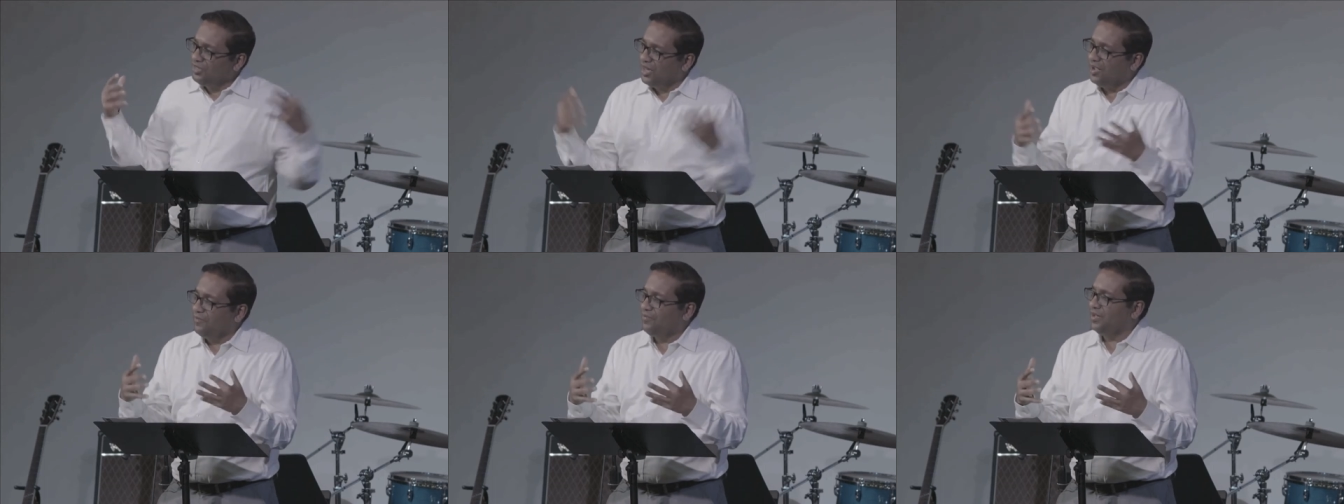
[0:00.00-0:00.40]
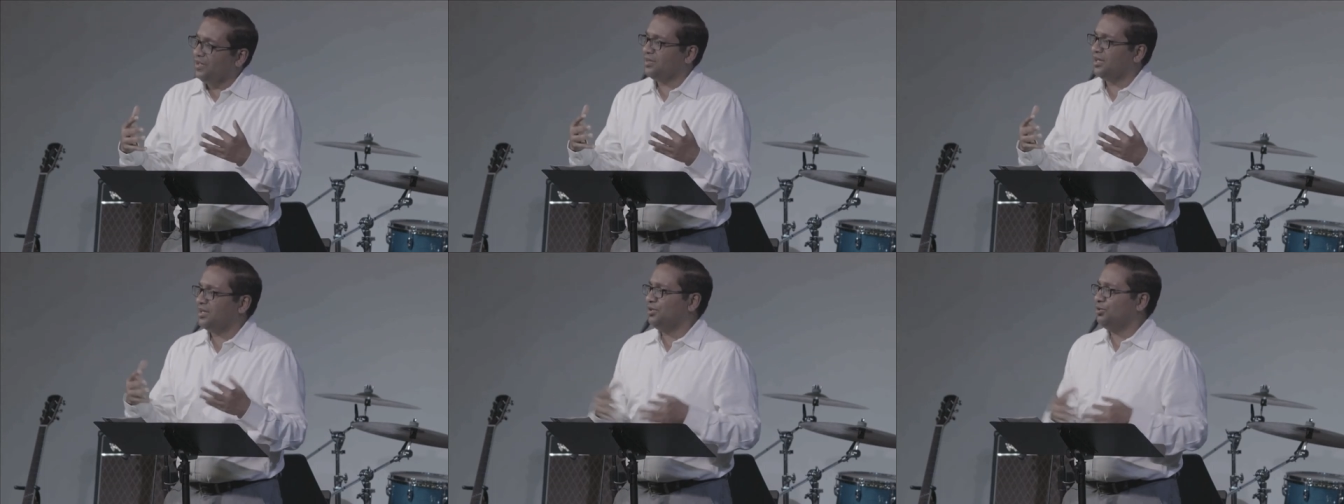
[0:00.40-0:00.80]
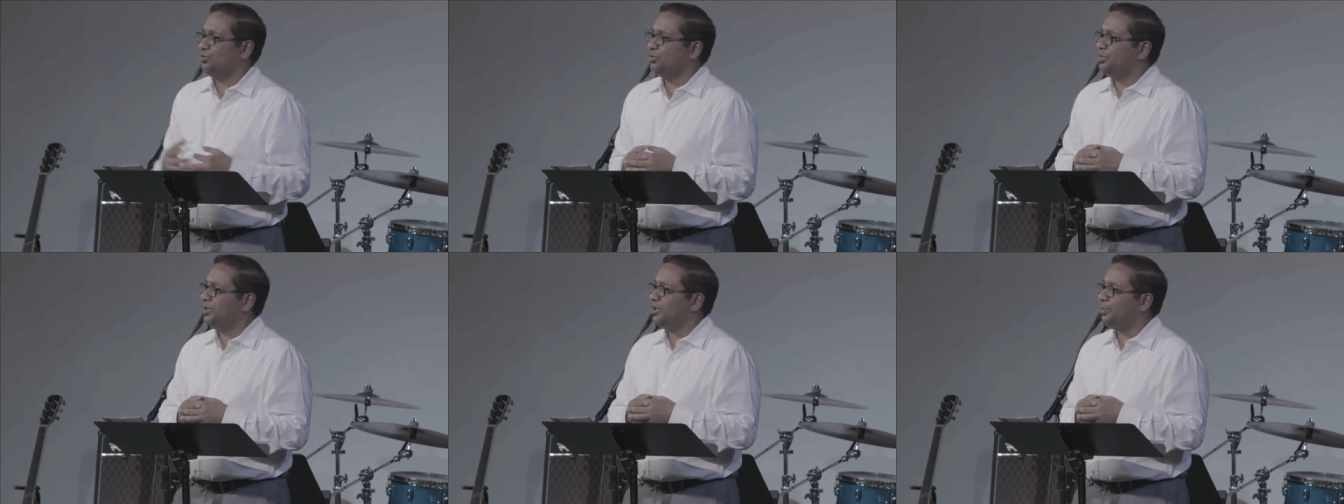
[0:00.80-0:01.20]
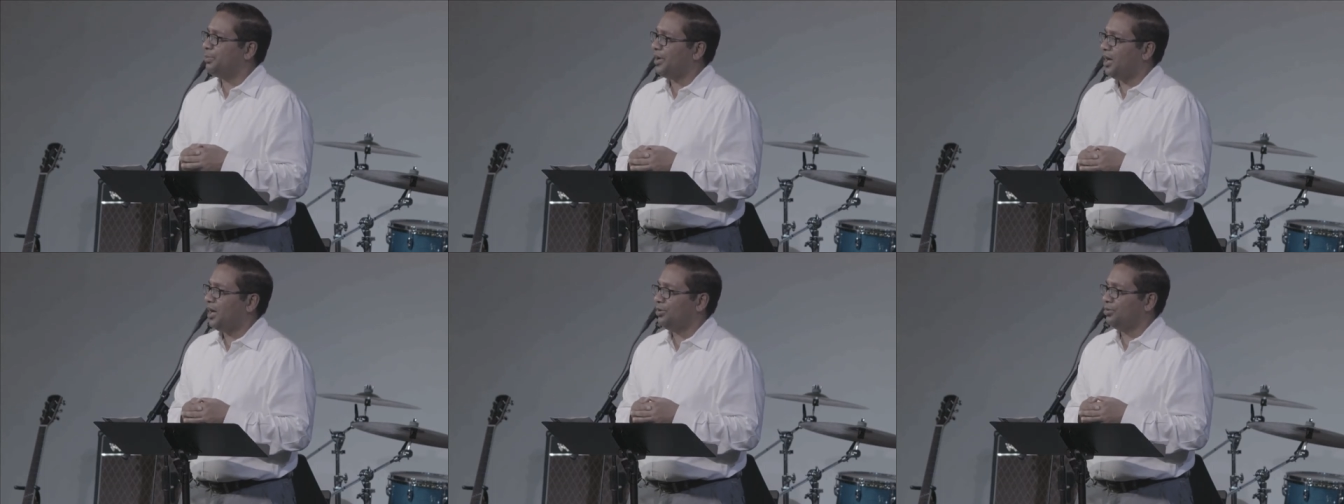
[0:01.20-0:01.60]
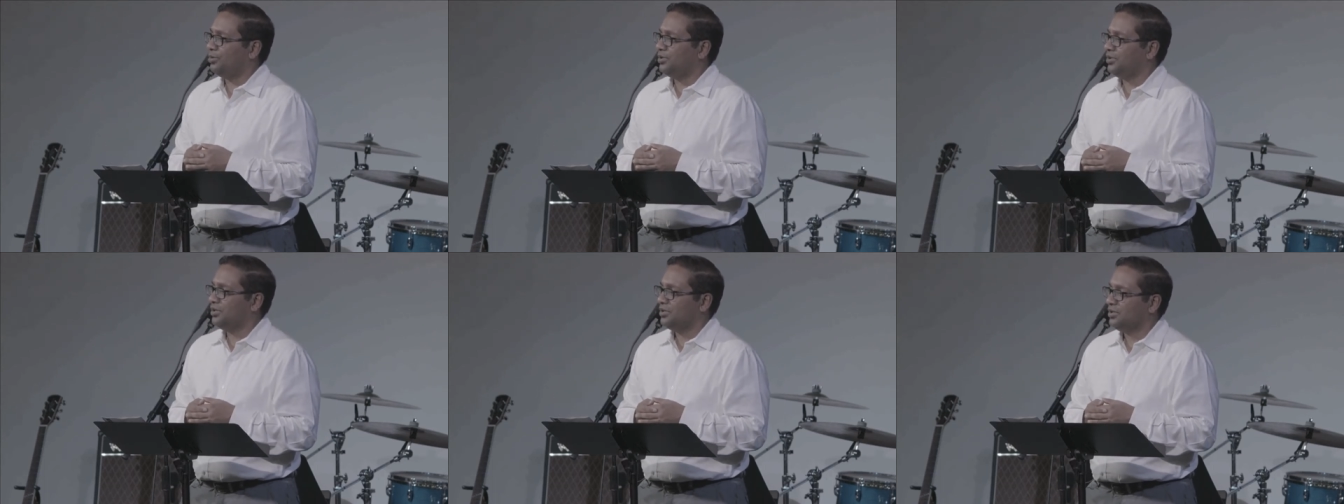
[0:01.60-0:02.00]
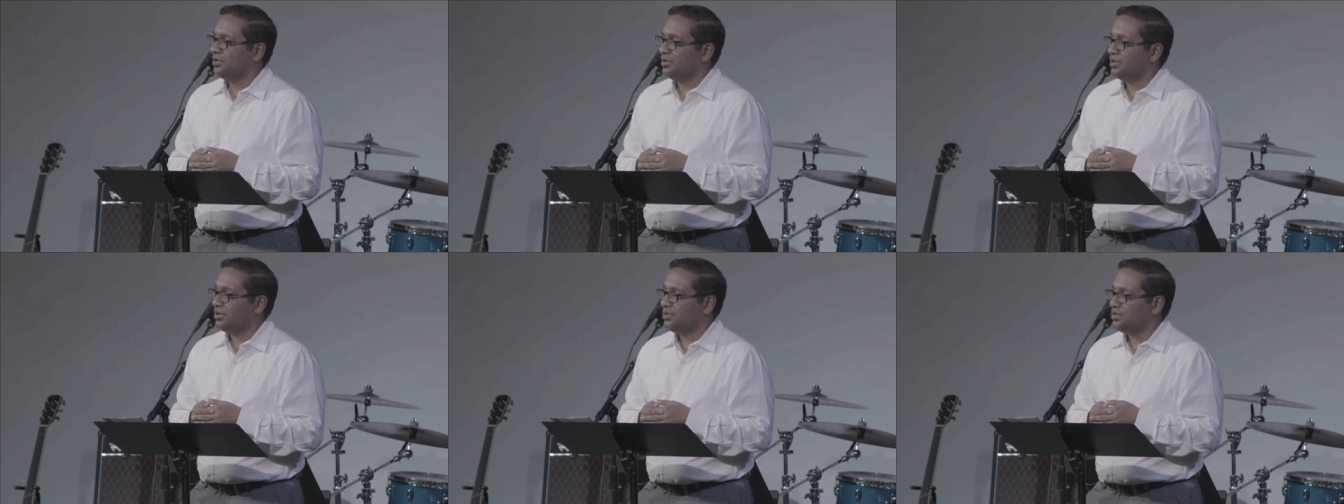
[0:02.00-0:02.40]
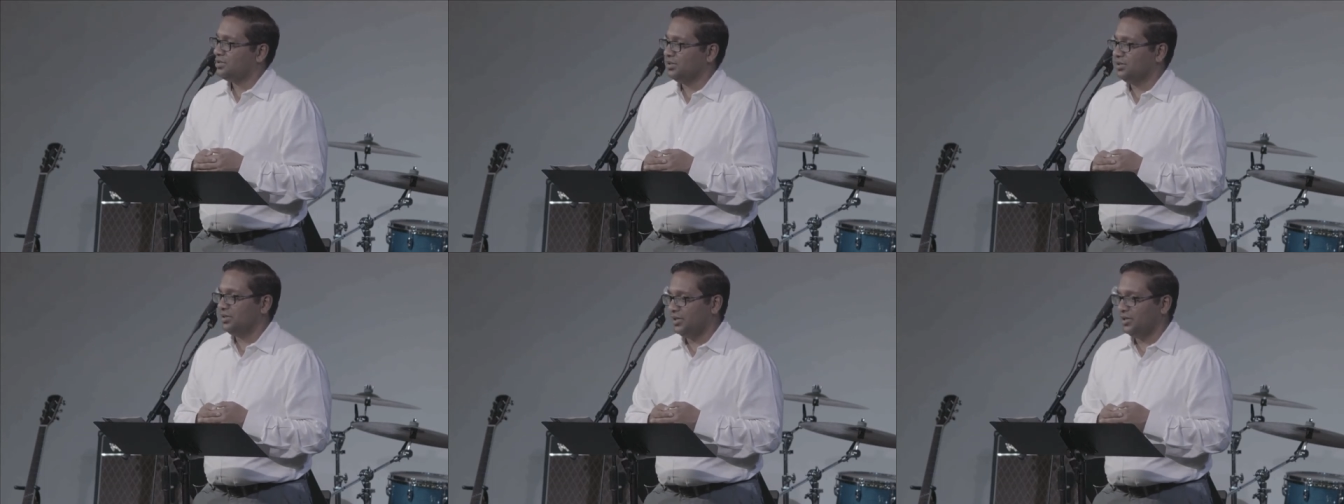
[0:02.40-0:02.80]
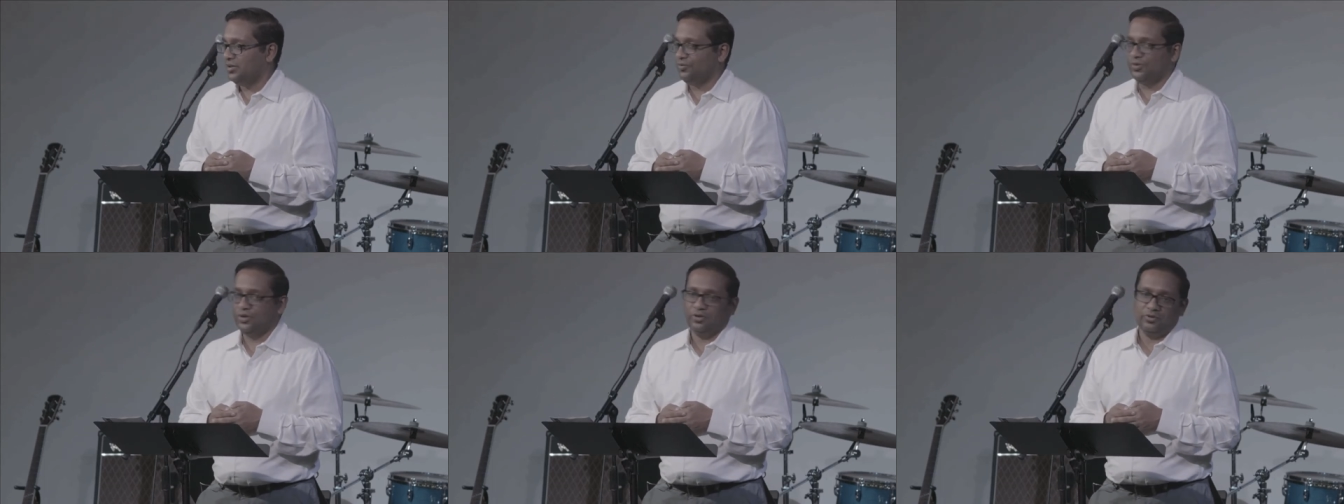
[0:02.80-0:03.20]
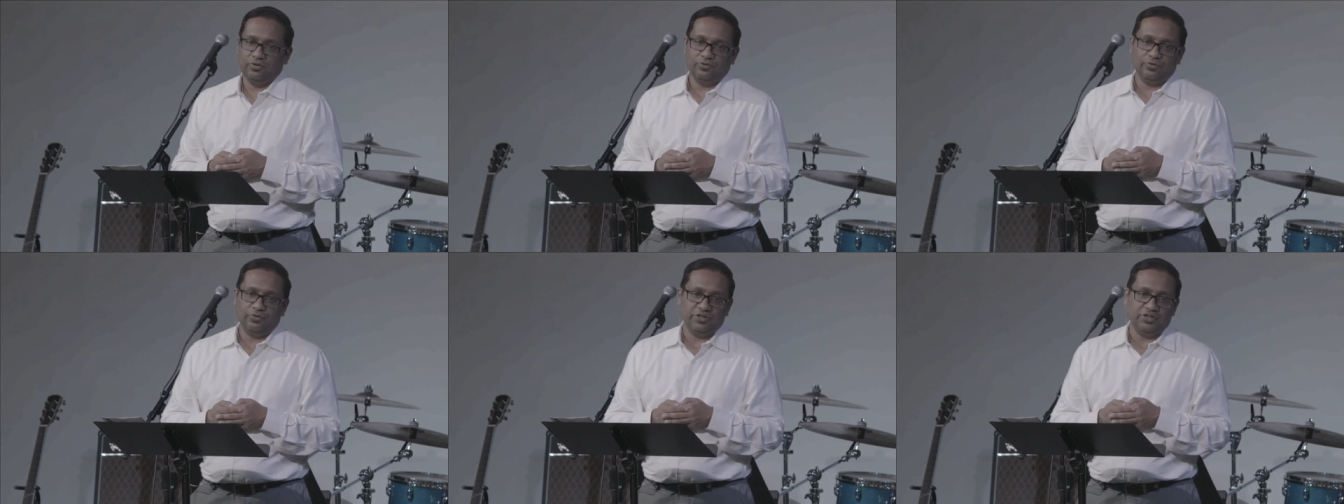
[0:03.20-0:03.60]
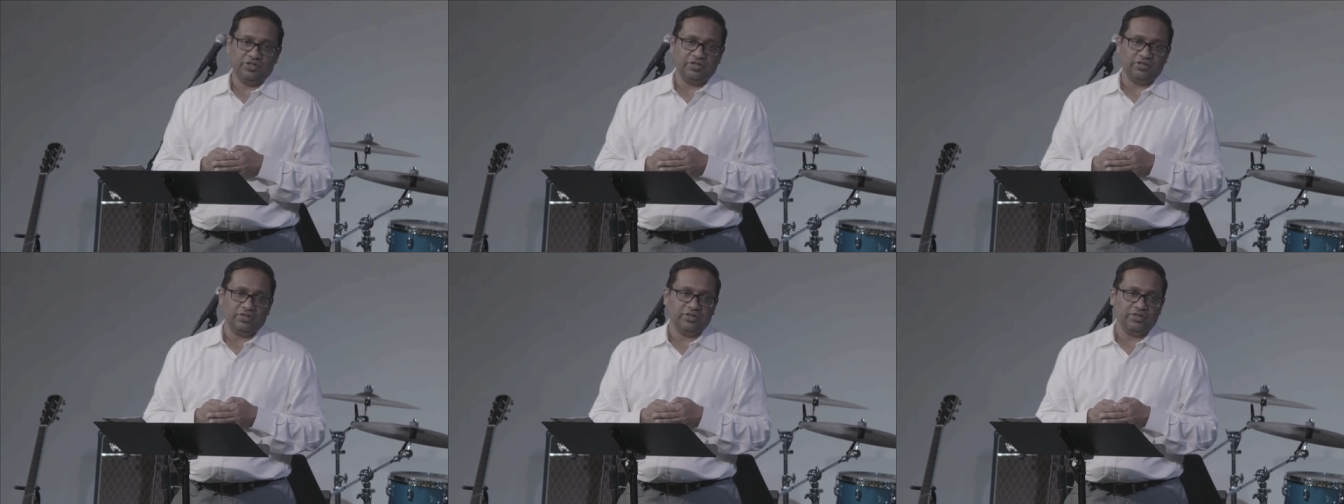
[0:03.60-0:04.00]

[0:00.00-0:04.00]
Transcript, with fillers: loving, that you will be empowered to live for Jesus.